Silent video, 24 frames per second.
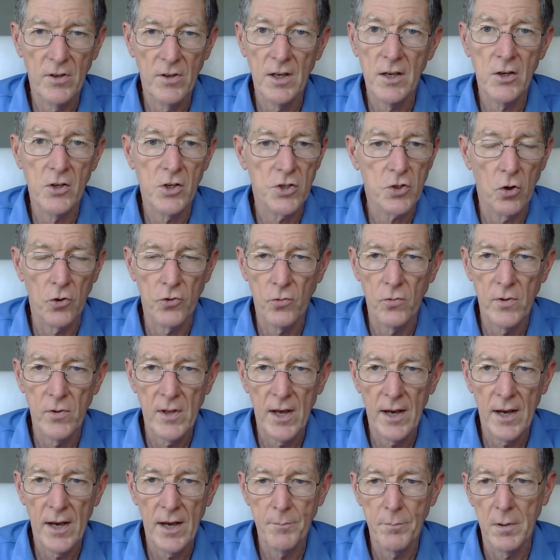You just go through
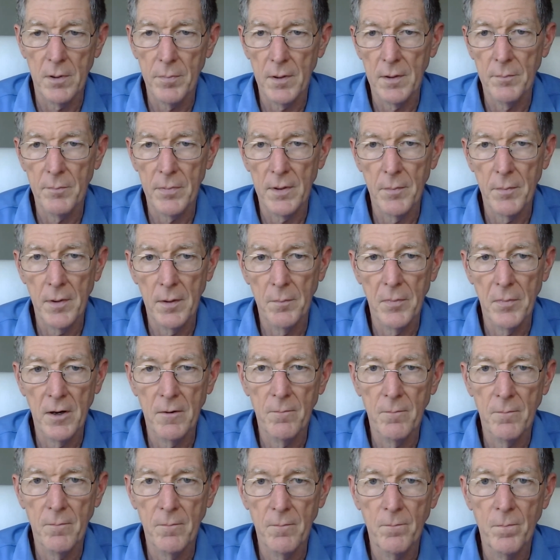that, bum, bum, bum, bum,
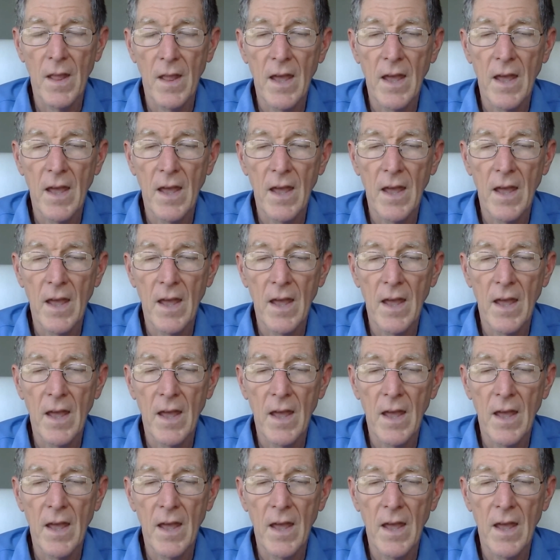bum,